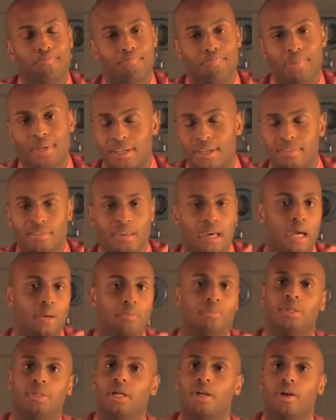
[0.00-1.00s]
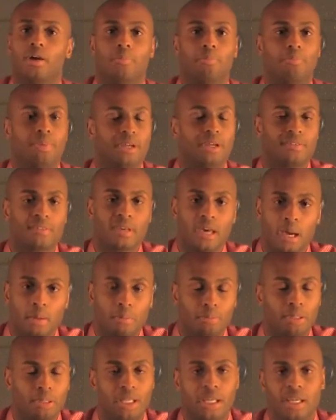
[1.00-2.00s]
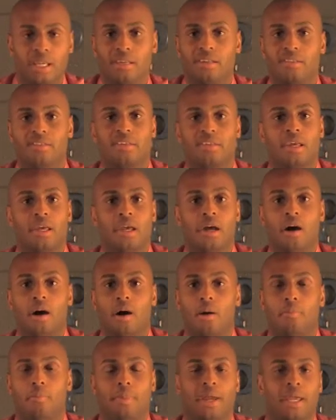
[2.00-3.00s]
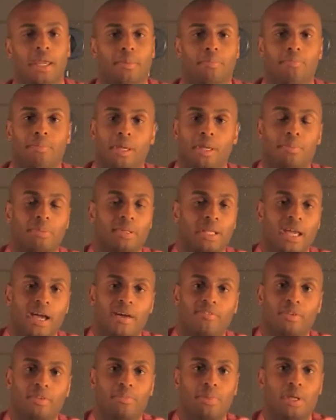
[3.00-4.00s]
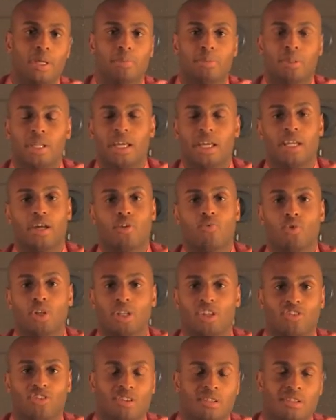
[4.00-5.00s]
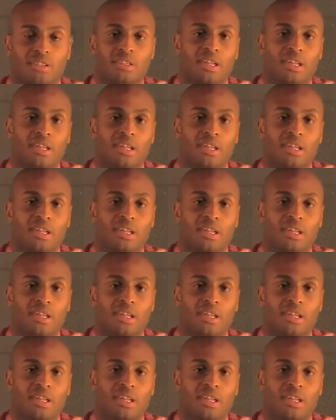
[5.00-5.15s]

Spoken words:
Big-time player, big-time plays, made big play after big play that really just